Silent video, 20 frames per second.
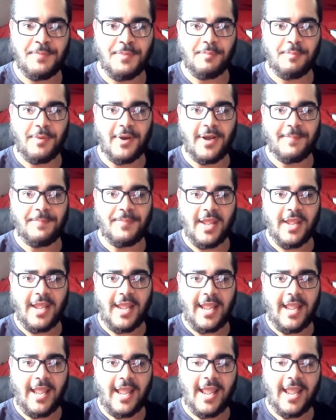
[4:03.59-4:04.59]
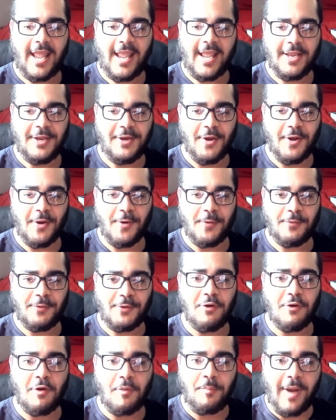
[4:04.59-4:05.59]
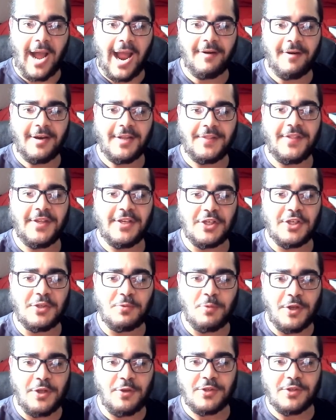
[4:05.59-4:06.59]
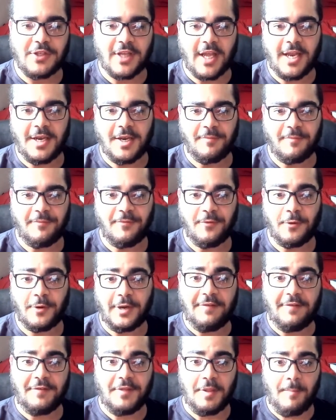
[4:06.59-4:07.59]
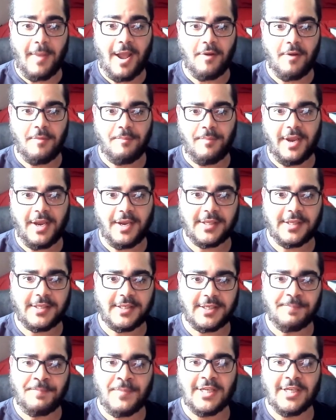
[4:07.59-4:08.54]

But, you're a pirate. This is what you signed up for. Even the Mountain Bandits.